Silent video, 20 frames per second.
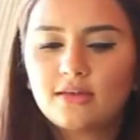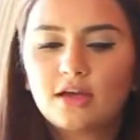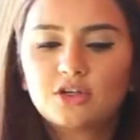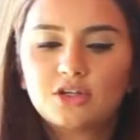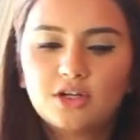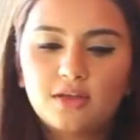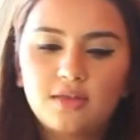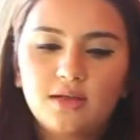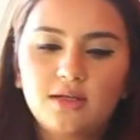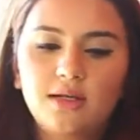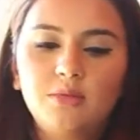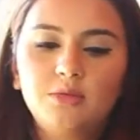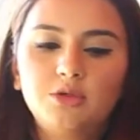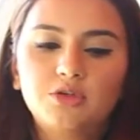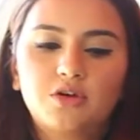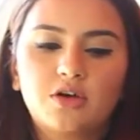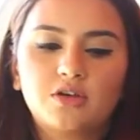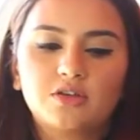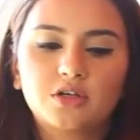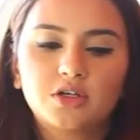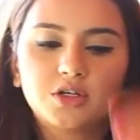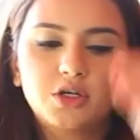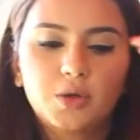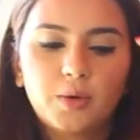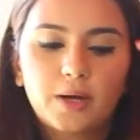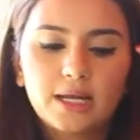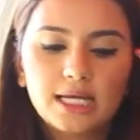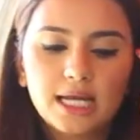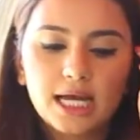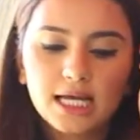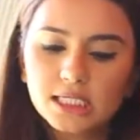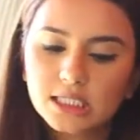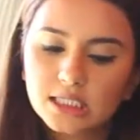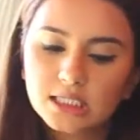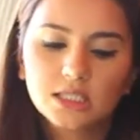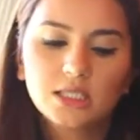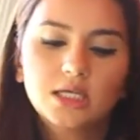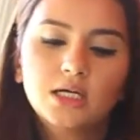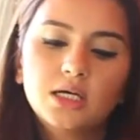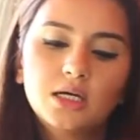Actually, I think lemongrass could go quite
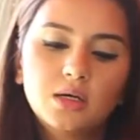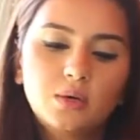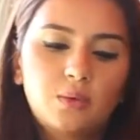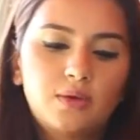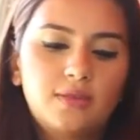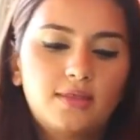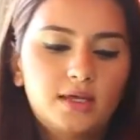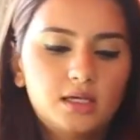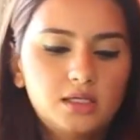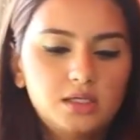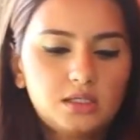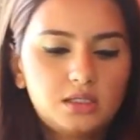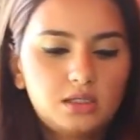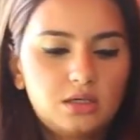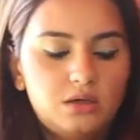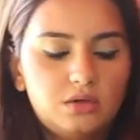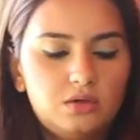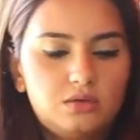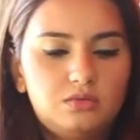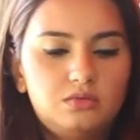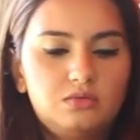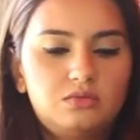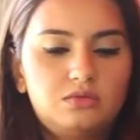nice with this. So,